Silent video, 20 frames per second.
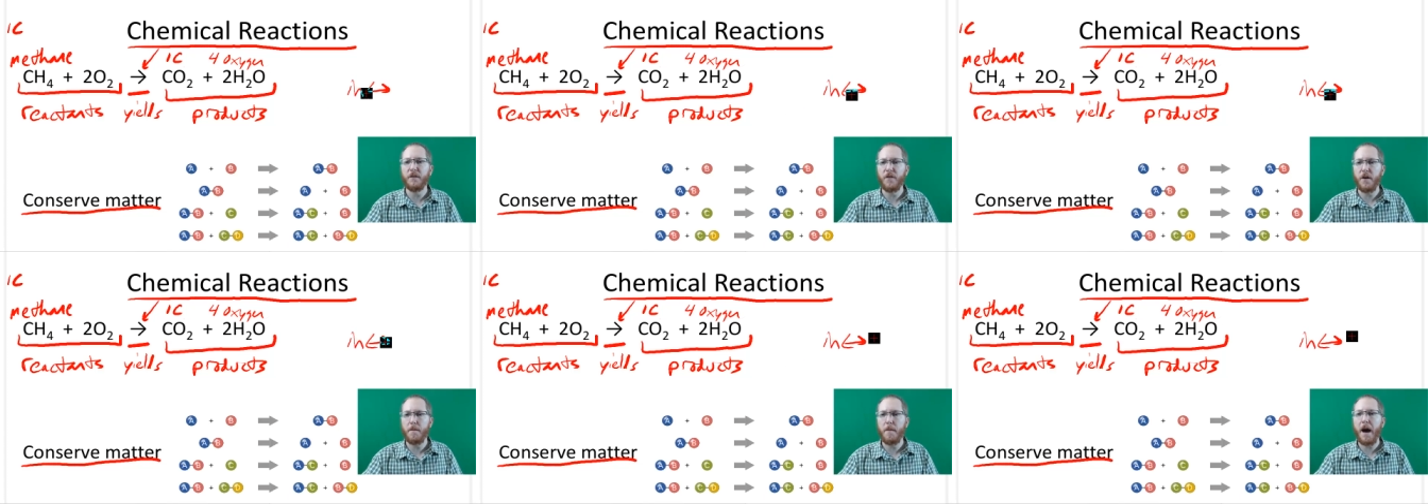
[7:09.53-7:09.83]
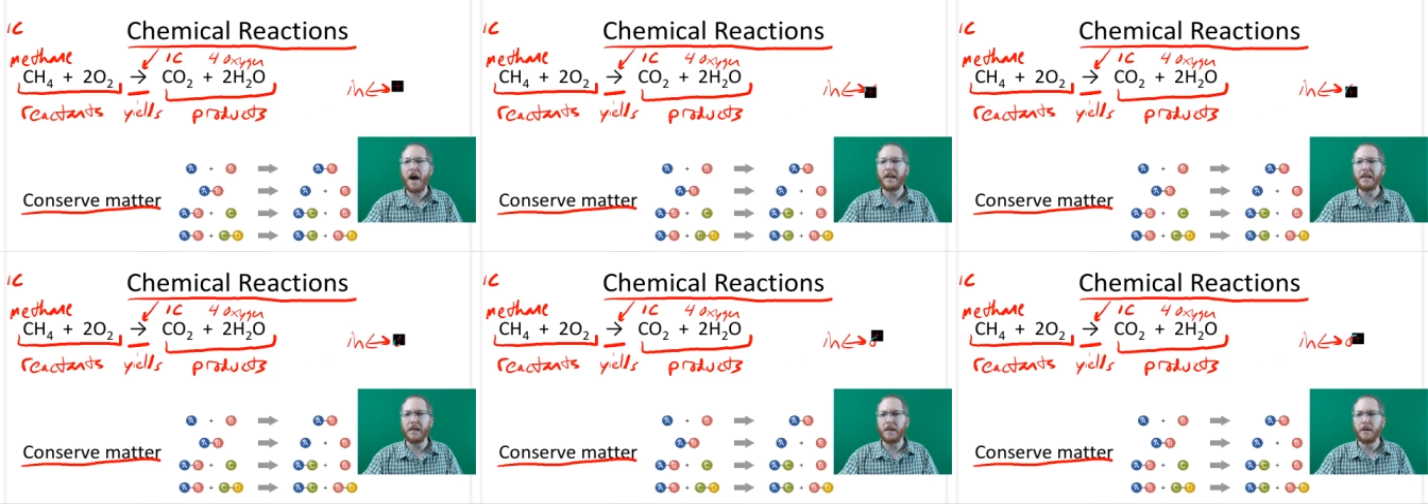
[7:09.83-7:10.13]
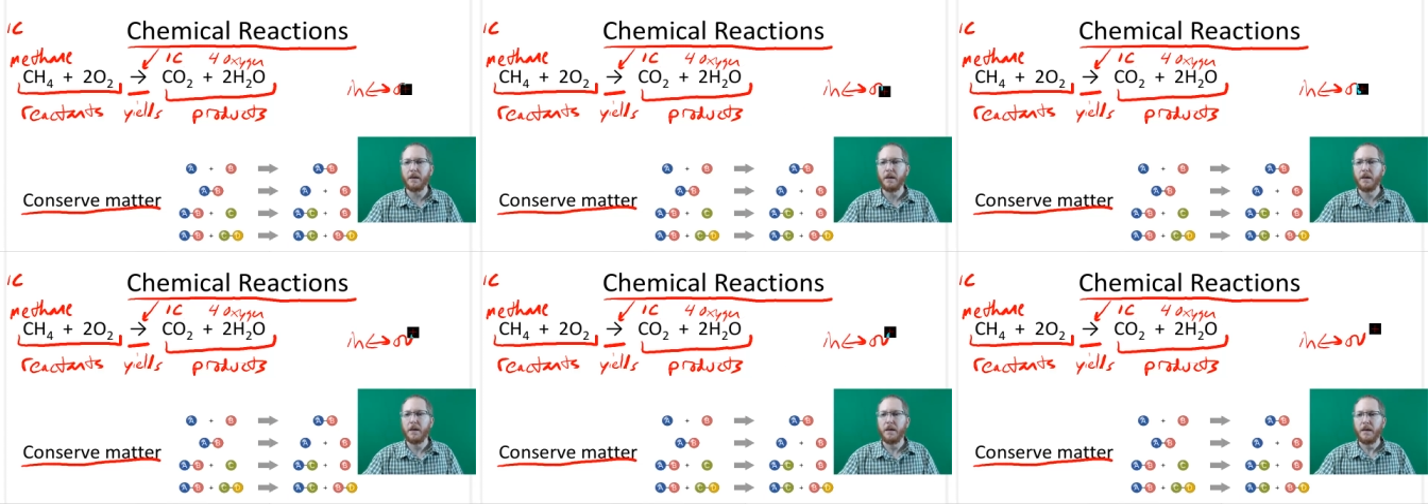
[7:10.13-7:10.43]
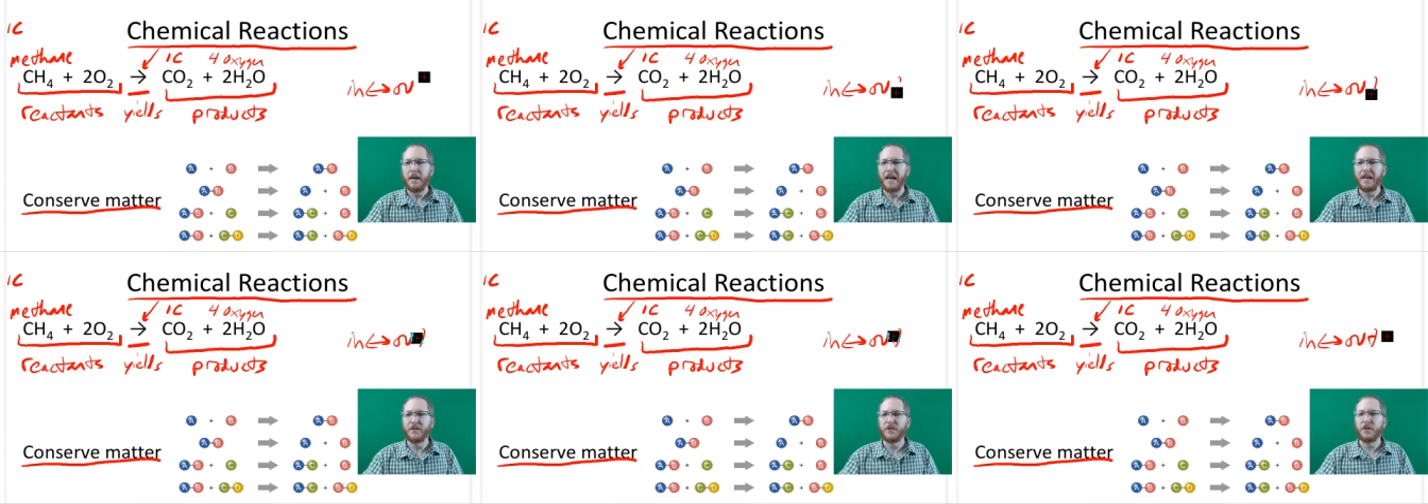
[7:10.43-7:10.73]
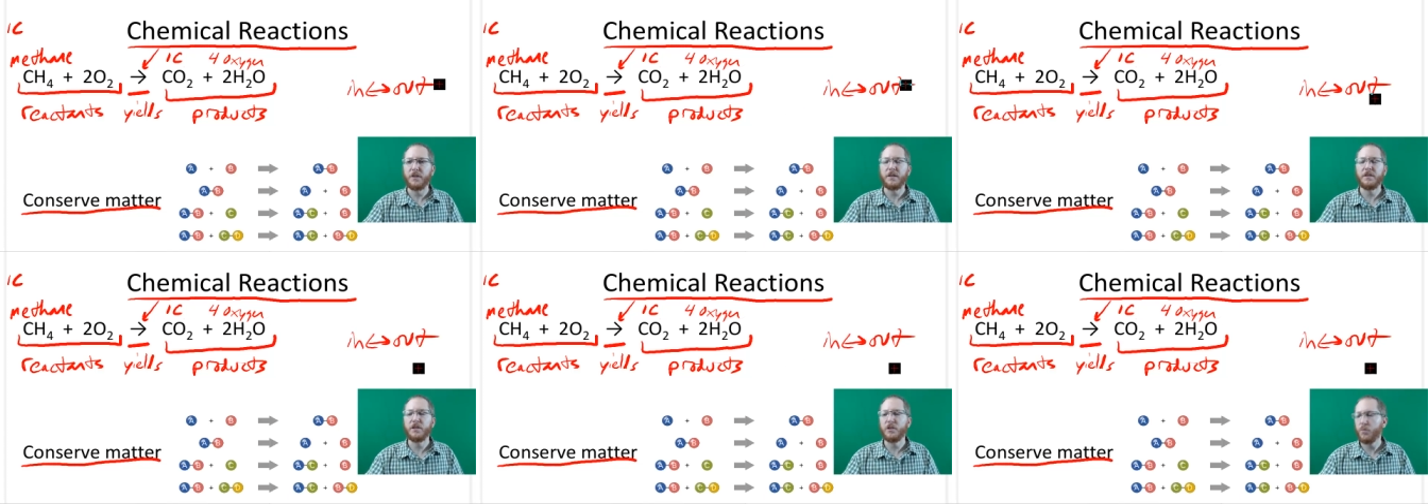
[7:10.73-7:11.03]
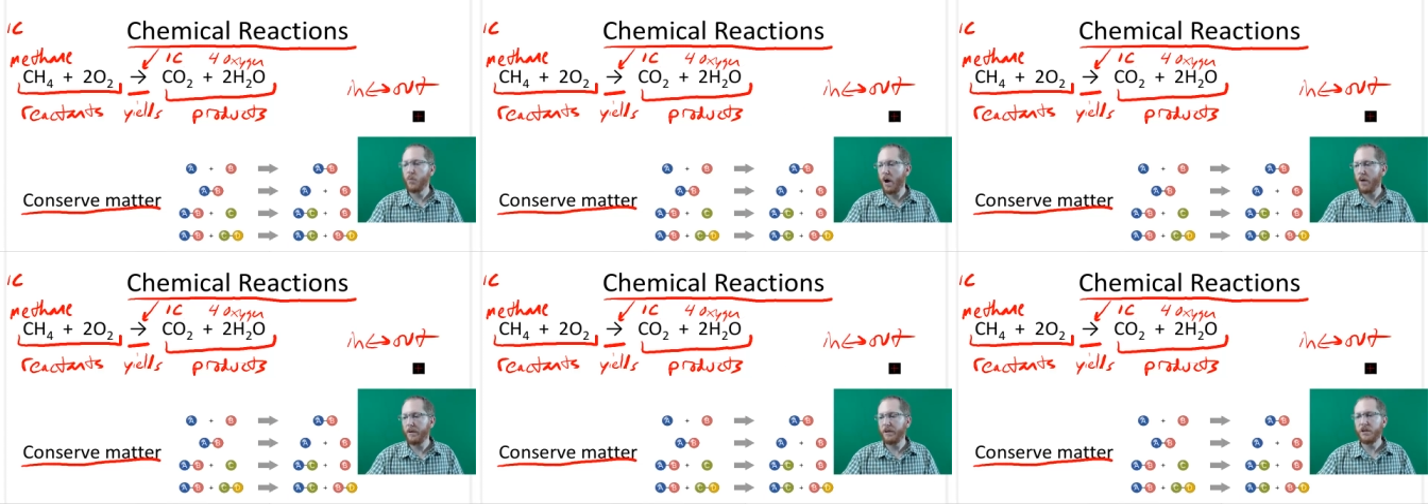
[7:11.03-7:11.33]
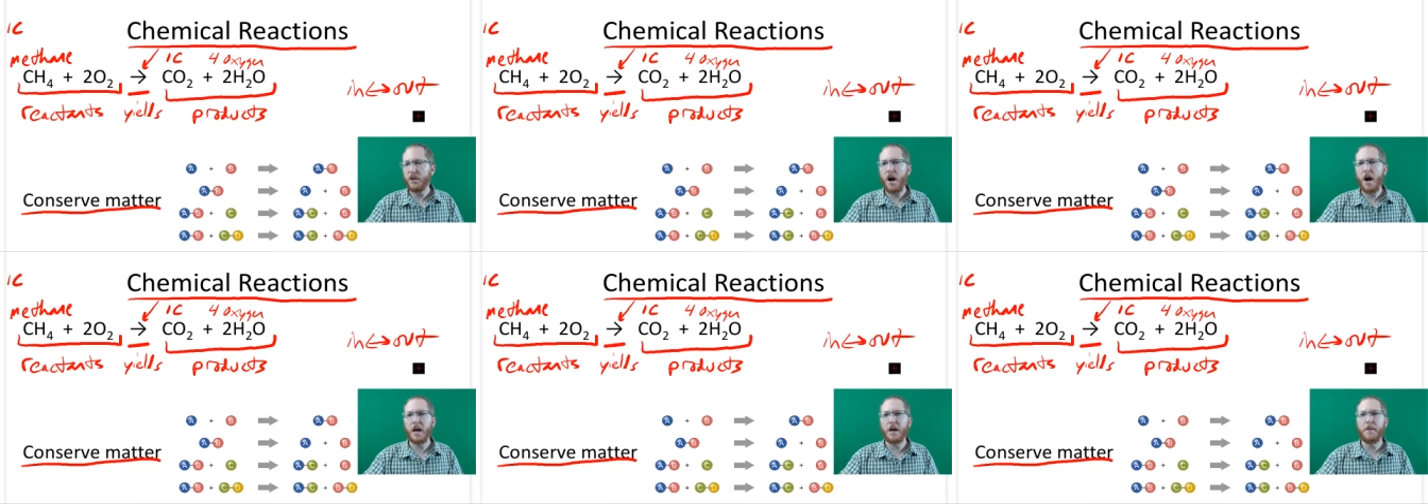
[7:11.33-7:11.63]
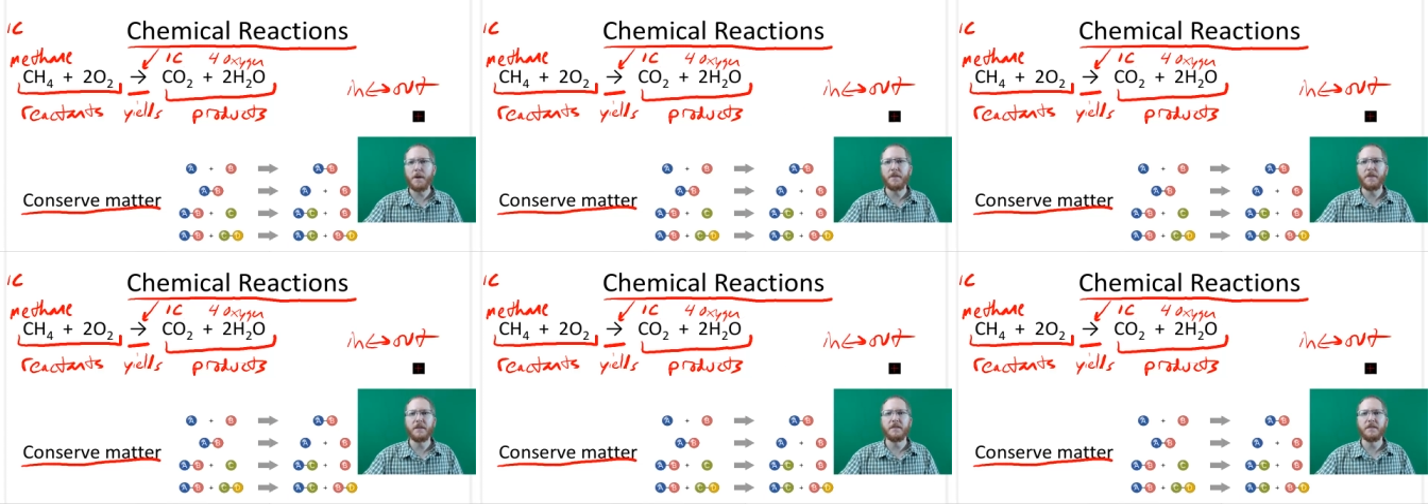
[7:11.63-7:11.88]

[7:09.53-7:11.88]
of our body. And so this is why we talk